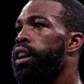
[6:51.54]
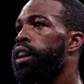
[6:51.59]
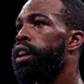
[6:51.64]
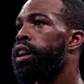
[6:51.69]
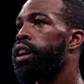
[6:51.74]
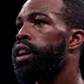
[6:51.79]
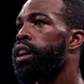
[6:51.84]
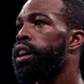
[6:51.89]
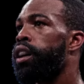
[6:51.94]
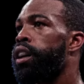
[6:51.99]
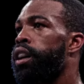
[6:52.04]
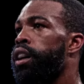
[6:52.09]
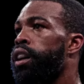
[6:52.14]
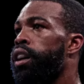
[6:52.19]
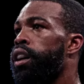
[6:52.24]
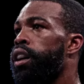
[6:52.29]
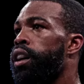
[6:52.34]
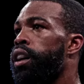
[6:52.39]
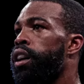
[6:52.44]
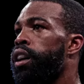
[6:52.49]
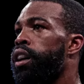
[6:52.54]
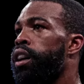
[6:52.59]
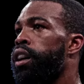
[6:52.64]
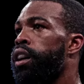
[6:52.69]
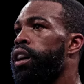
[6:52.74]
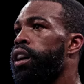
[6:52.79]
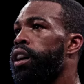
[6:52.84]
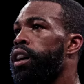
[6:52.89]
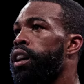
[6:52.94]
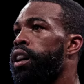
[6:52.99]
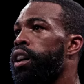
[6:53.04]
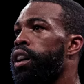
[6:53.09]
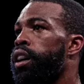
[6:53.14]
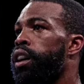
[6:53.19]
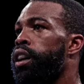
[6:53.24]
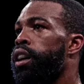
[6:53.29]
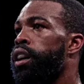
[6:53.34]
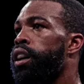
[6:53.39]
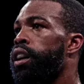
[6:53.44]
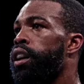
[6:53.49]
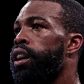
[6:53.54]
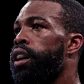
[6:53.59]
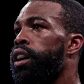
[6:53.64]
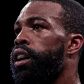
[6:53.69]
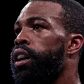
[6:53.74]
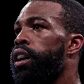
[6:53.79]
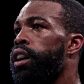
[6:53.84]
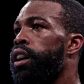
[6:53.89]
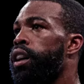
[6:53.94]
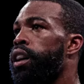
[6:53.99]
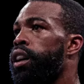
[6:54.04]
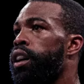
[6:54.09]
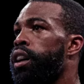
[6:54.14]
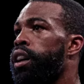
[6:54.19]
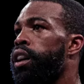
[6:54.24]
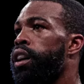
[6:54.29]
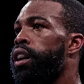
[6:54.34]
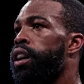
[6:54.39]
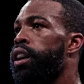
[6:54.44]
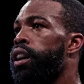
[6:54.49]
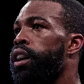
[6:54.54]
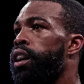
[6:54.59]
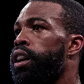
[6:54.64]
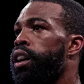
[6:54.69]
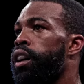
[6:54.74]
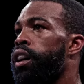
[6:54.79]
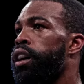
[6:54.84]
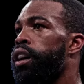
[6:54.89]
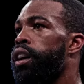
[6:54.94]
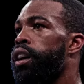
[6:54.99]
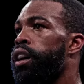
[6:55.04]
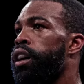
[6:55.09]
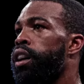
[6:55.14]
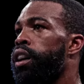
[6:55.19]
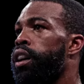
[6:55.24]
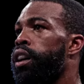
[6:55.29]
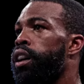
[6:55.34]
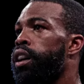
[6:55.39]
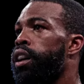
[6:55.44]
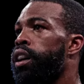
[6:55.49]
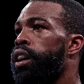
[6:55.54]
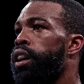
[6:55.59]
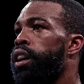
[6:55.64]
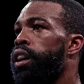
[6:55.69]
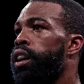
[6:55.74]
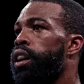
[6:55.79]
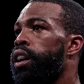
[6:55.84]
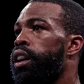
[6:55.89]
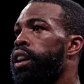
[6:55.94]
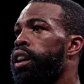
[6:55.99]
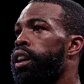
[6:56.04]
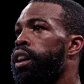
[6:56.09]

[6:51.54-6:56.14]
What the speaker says: (not speaking)